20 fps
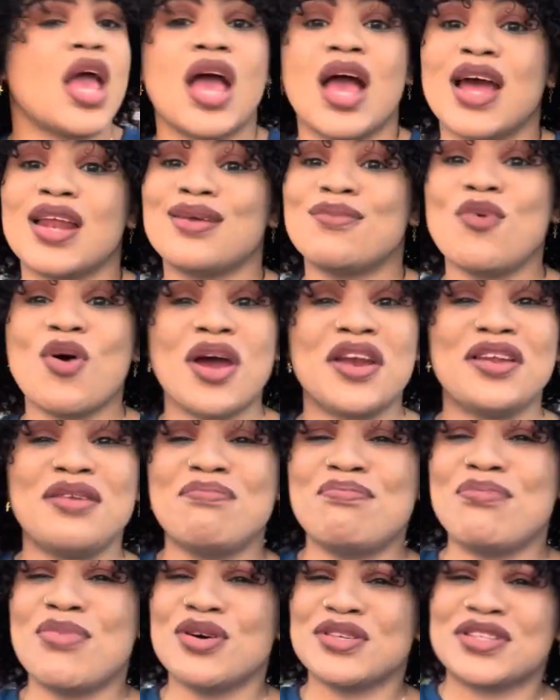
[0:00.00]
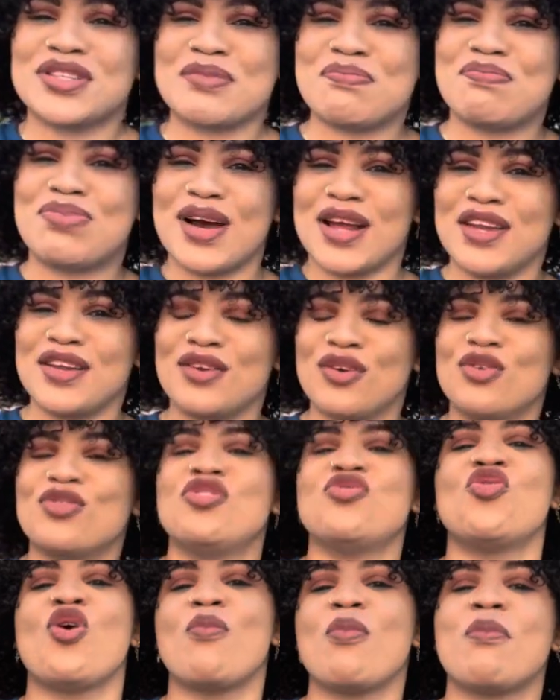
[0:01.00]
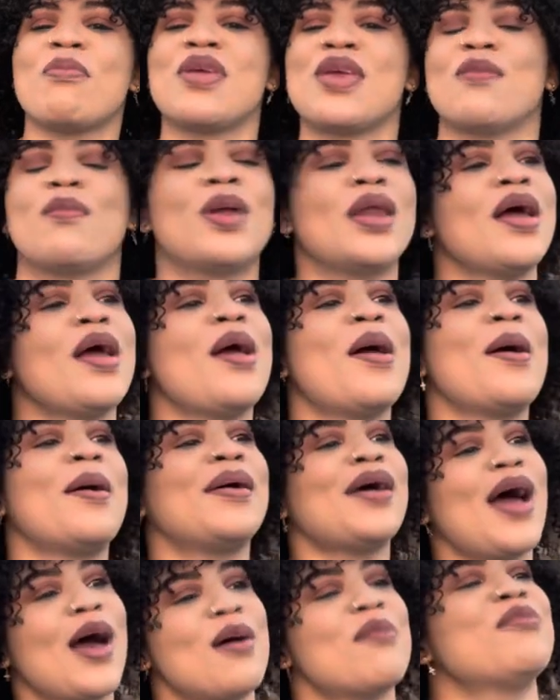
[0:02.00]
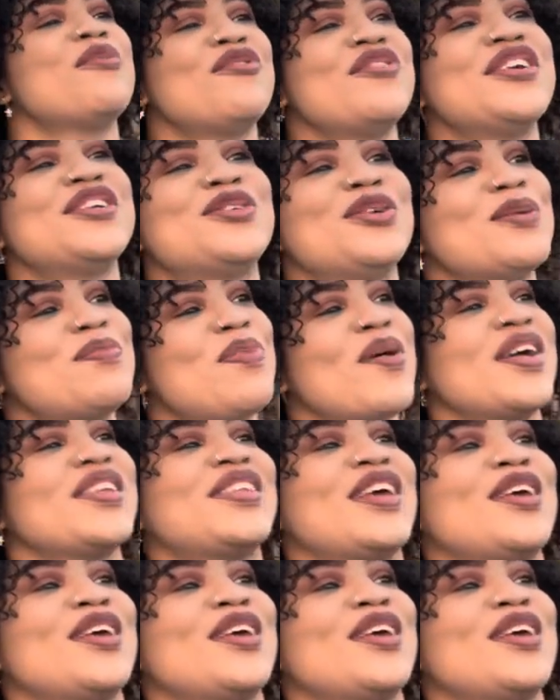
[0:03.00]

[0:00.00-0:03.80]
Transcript: And the boy did buzz the body now. I don't know what I mean. I reach the point of